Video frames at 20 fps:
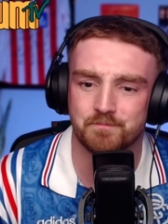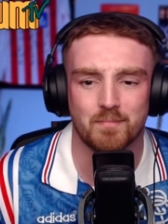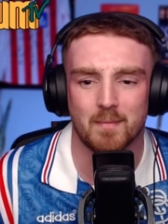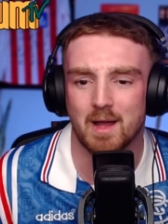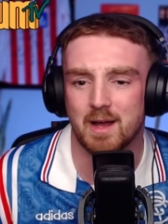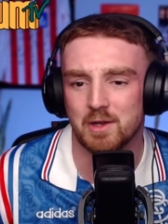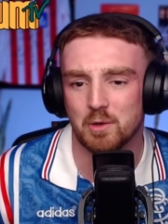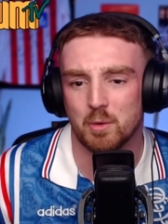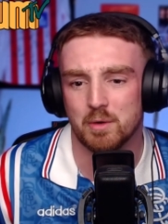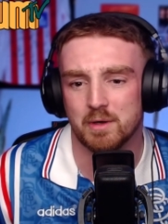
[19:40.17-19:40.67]

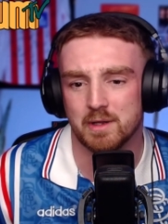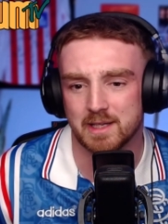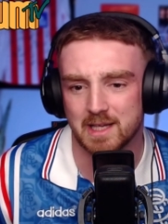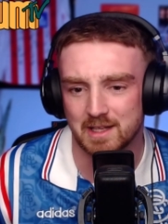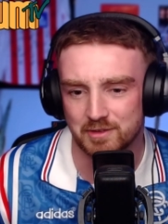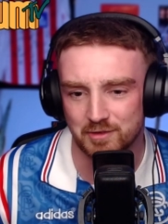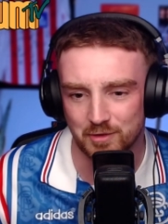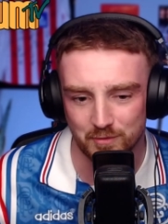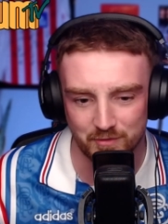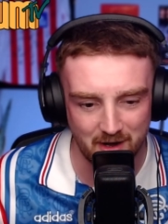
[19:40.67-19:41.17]
I don't want to get
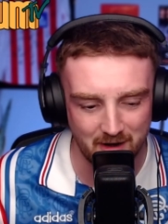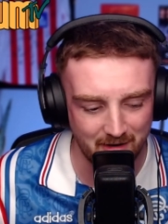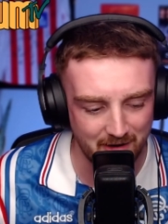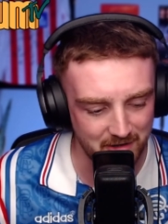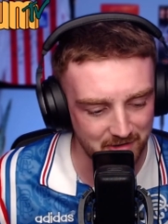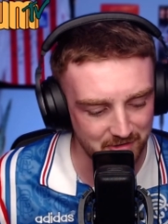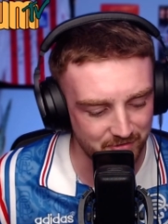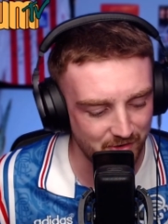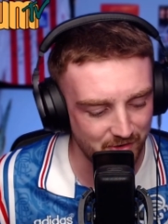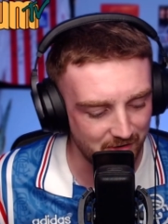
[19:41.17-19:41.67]
too far
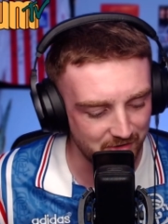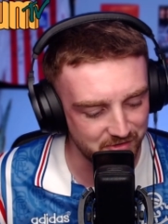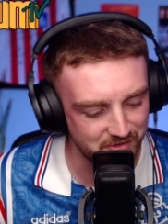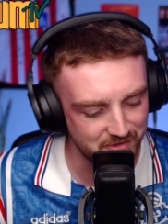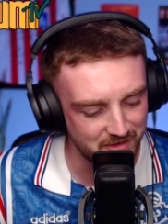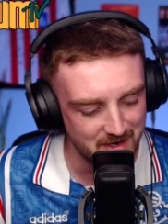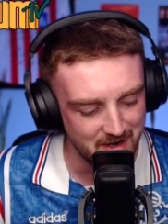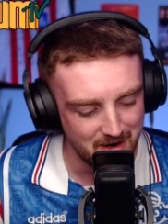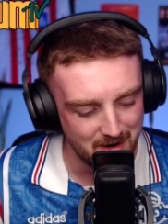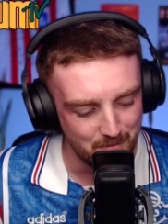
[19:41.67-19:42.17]
ahead as far as
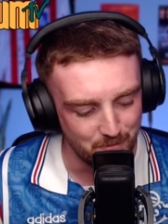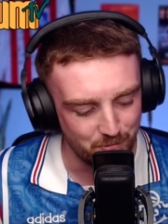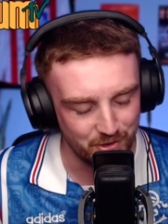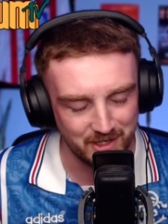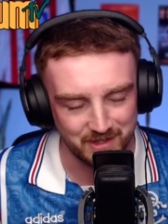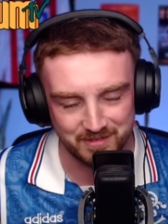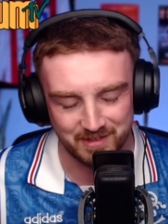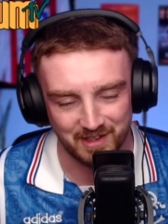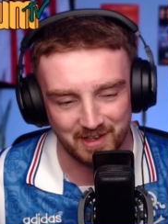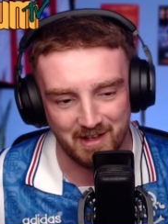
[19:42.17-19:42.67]

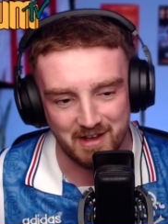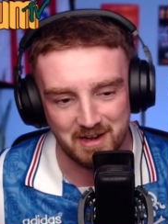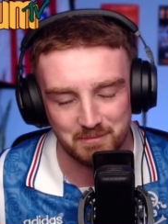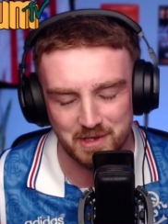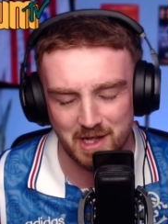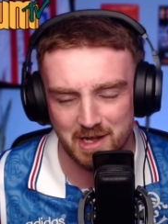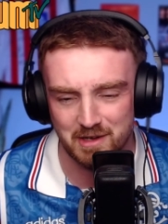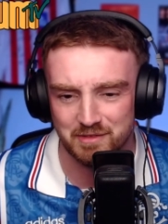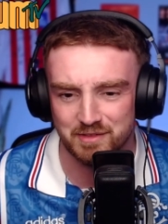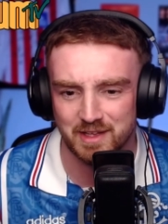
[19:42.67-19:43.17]
predicting lineup
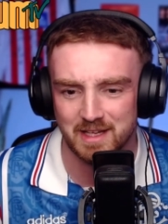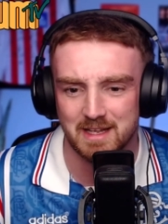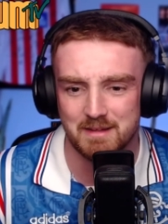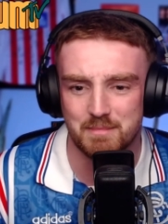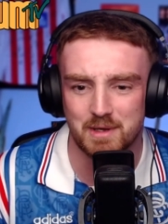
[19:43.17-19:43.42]
goes here,